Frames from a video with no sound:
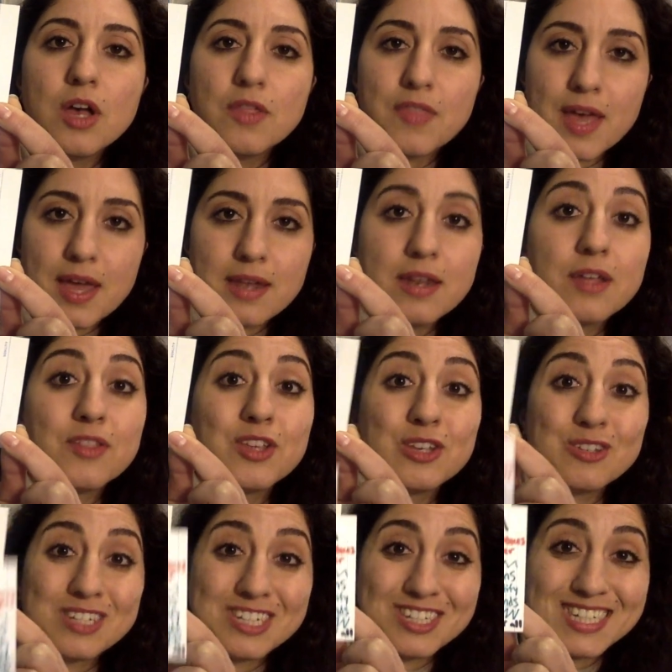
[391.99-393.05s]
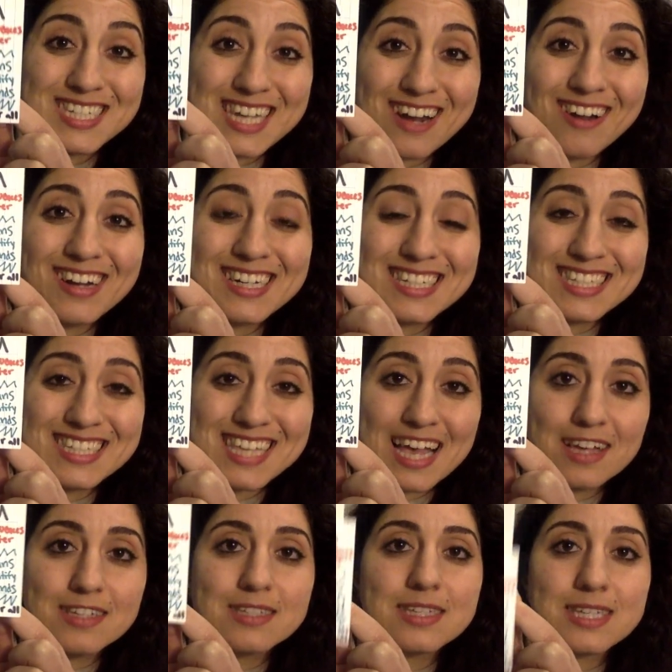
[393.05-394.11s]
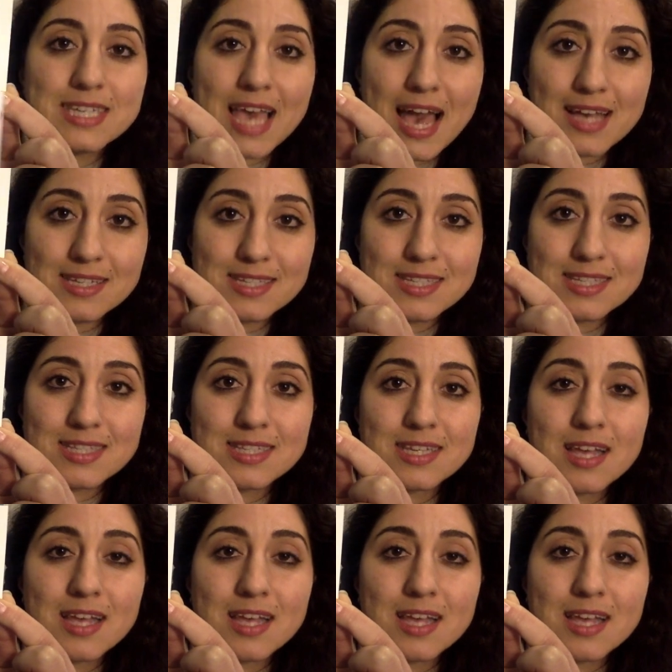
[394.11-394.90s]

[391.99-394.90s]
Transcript: Then the utilitarian says, yes,